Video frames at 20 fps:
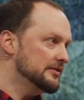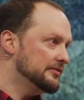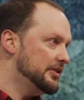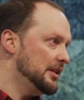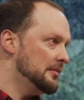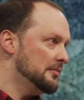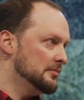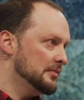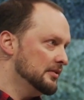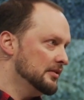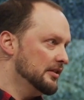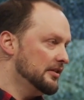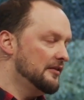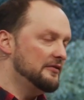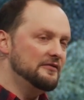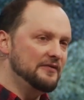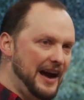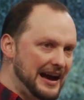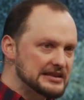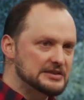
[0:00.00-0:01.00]
of them, the
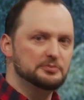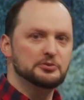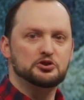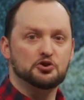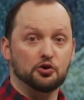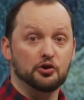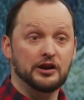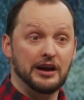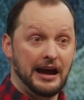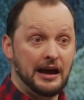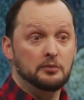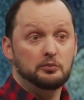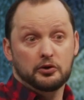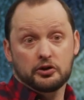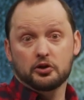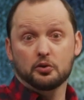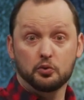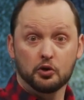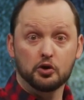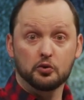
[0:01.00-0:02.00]
vast majority, end
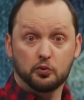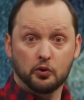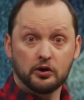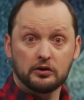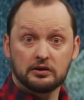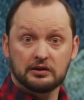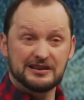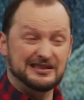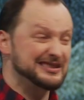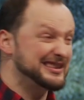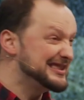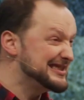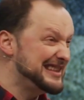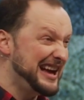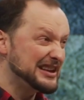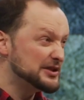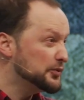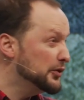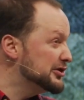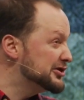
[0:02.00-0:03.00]
with the word worthless because
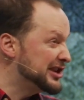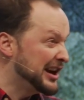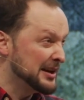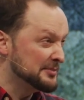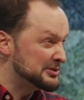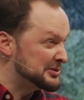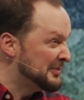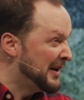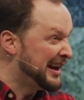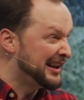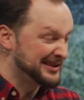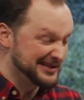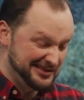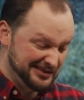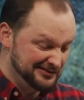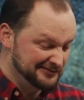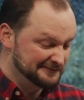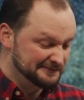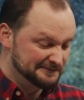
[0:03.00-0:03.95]
that's what James meant.